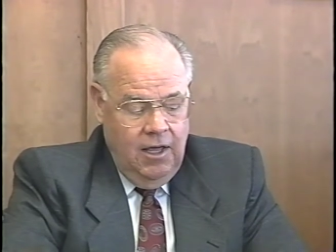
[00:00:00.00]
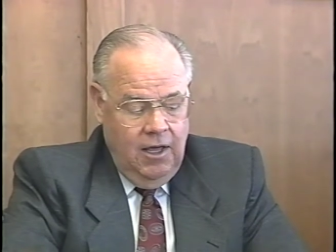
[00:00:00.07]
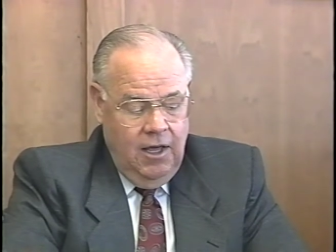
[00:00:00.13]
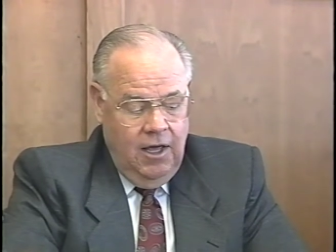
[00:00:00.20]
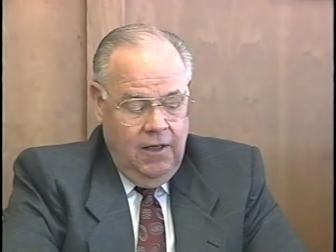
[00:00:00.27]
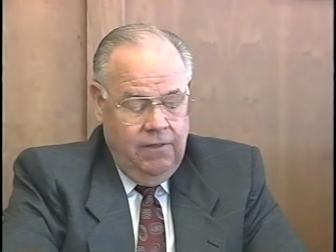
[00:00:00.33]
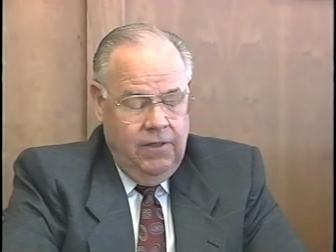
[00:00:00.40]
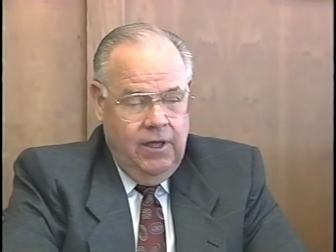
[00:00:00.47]

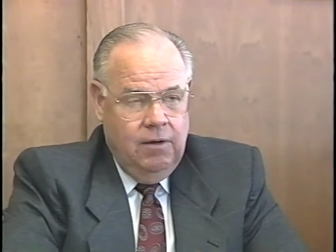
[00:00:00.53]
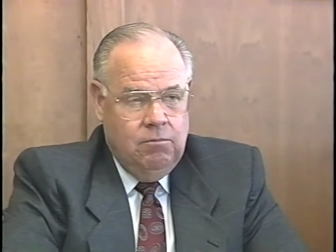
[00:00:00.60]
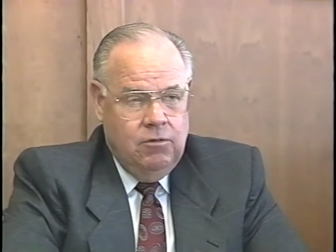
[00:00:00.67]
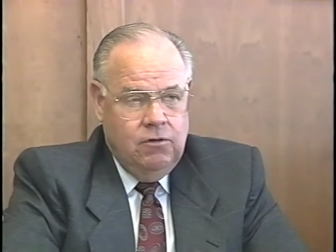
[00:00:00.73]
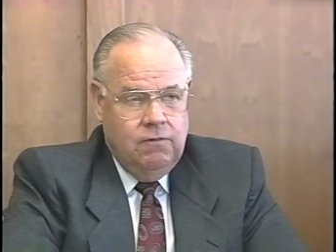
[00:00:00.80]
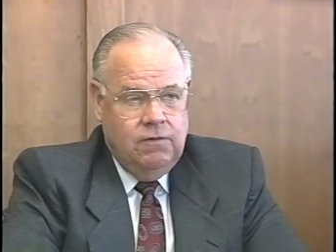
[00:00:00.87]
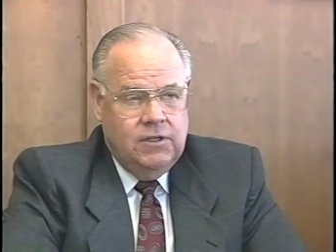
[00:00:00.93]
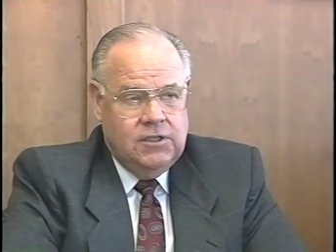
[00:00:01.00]
and then
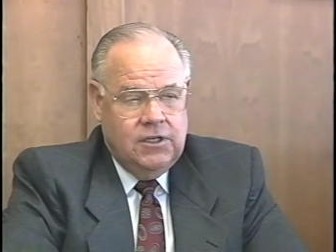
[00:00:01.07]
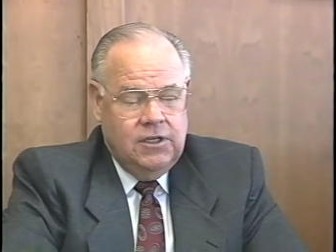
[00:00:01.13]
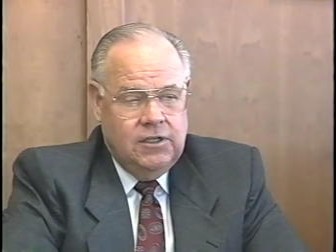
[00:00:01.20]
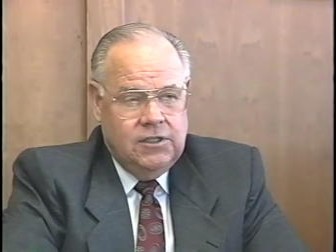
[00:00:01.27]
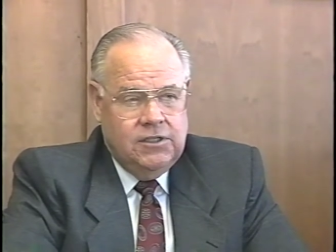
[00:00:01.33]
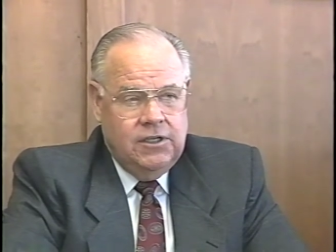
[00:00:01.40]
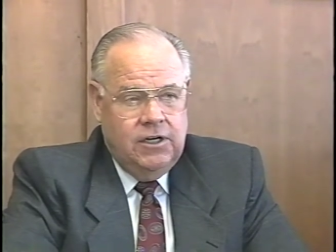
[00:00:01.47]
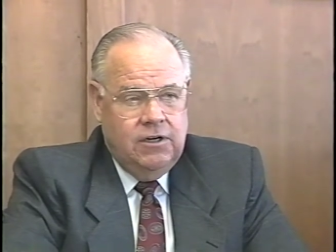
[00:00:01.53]
move the skill
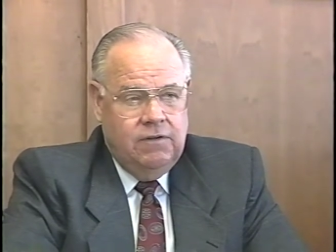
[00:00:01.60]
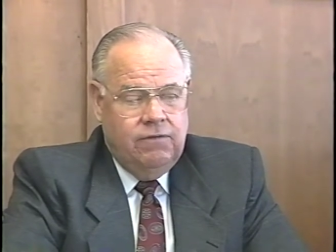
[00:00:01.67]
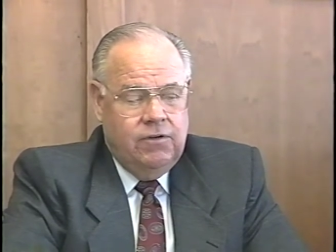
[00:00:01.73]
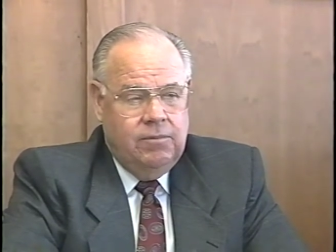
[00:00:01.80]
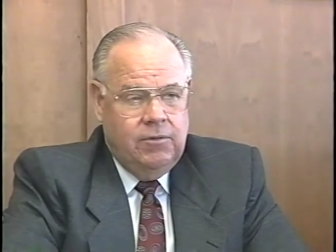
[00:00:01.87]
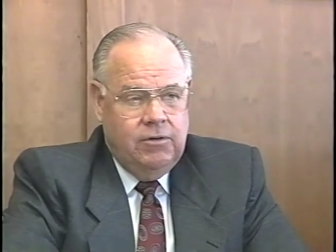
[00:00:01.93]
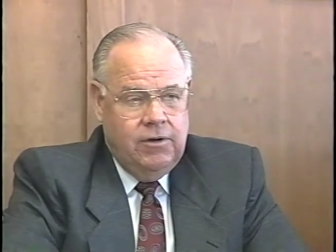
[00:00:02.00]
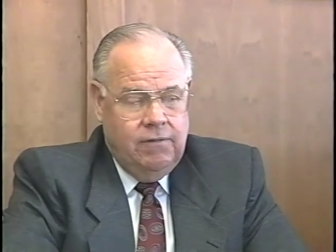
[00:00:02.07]
center
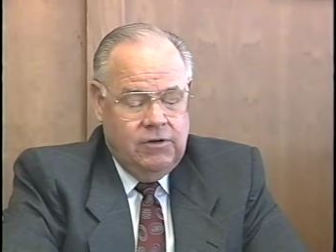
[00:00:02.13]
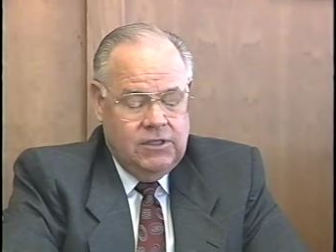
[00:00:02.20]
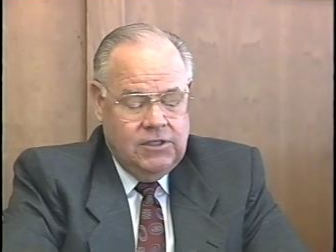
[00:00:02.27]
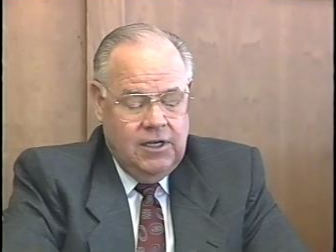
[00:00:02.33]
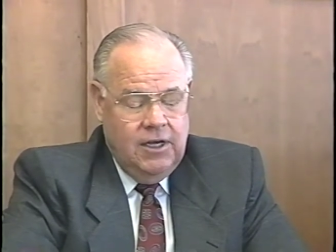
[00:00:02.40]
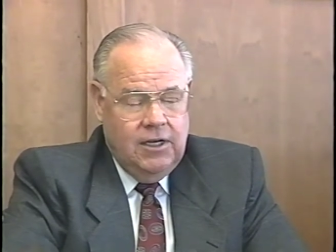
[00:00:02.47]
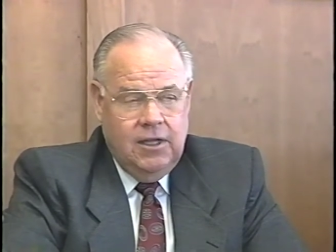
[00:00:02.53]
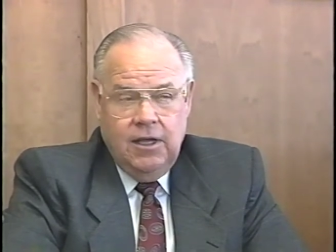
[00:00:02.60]
from the
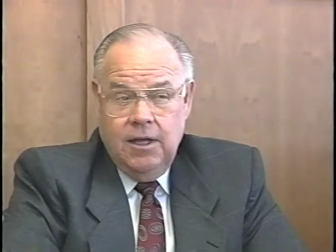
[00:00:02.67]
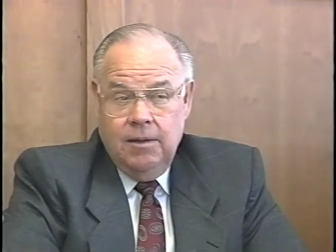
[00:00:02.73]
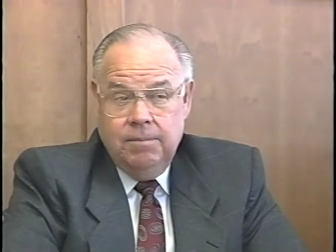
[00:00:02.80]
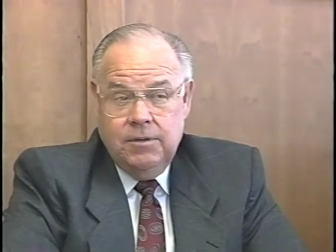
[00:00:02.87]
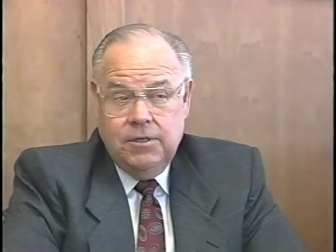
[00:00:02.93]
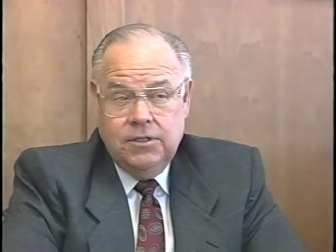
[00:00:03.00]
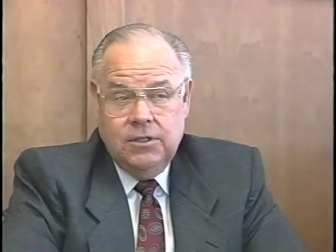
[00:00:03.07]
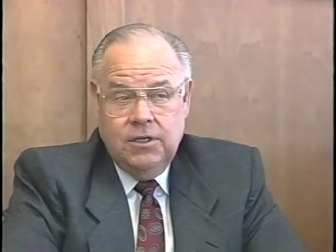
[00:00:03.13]
Riverside
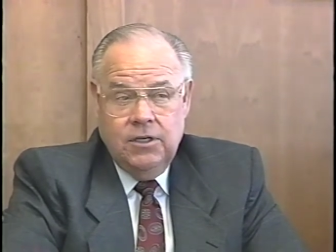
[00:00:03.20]
campus